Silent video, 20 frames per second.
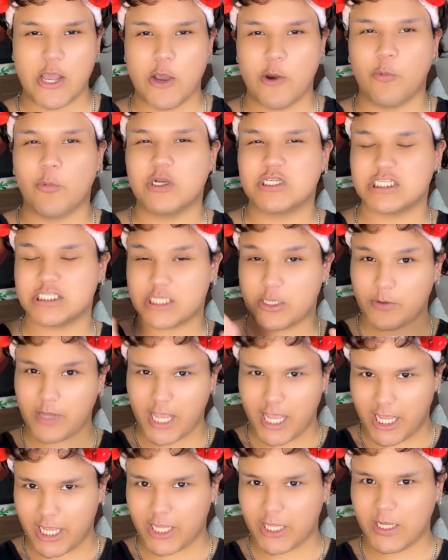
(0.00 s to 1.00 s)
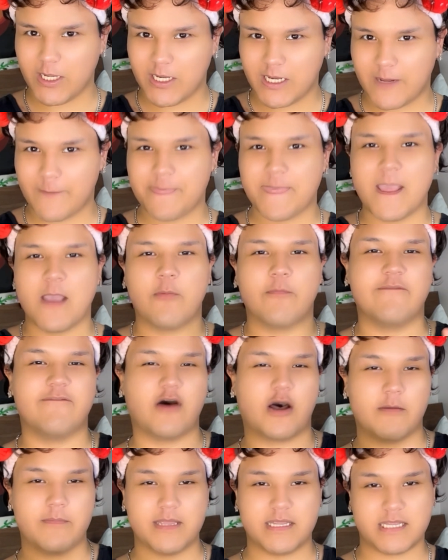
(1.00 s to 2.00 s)
which is okay. We've
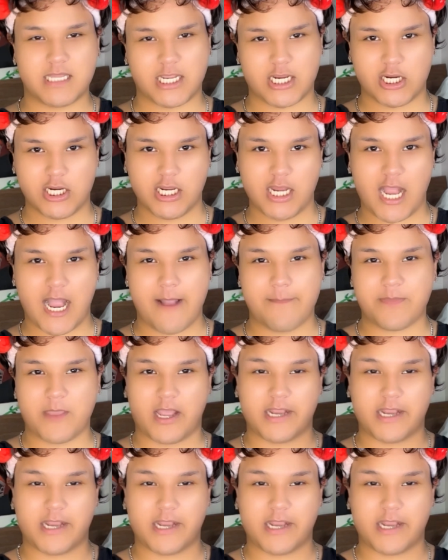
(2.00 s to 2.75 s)
all been there. I'm not